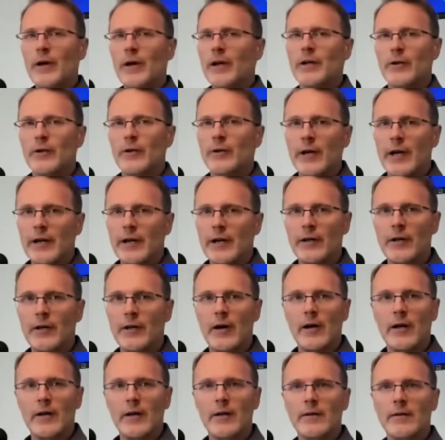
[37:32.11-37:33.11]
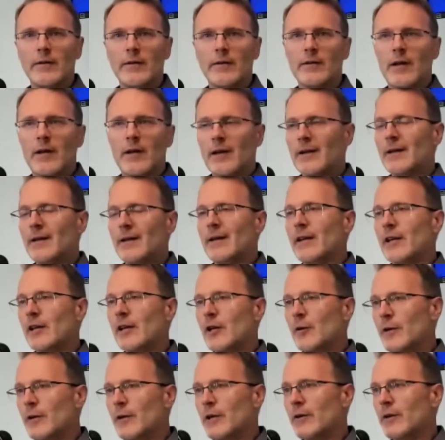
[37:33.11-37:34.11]
Nobody created God. God didn't
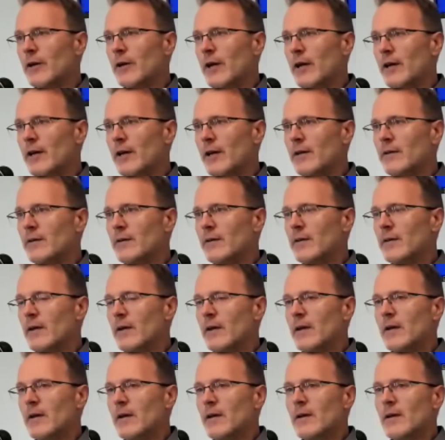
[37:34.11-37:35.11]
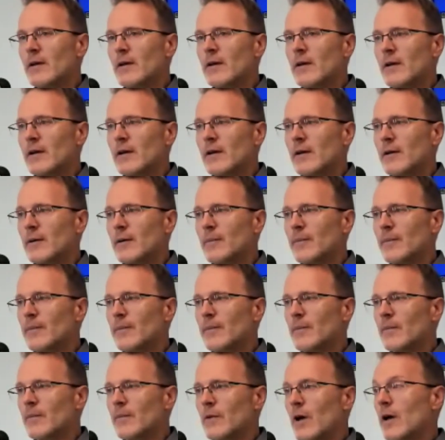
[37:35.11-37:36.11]
need to be created.
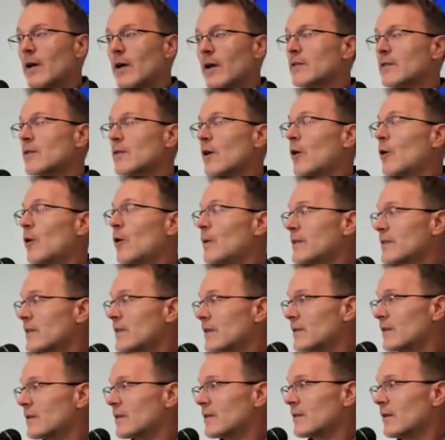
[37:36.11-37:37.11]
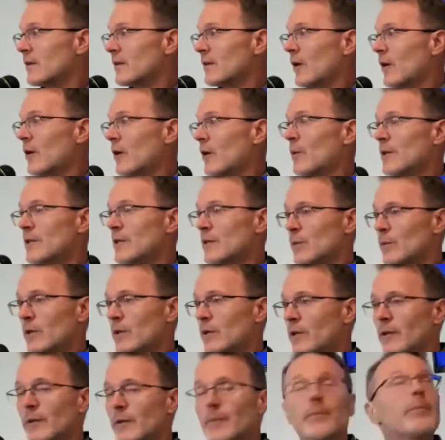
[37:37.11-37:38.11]
God has always existed, always
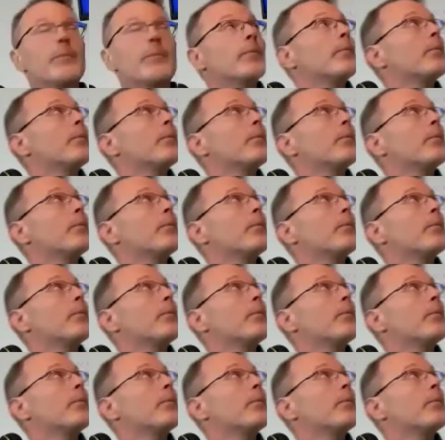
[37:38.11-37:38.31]
will.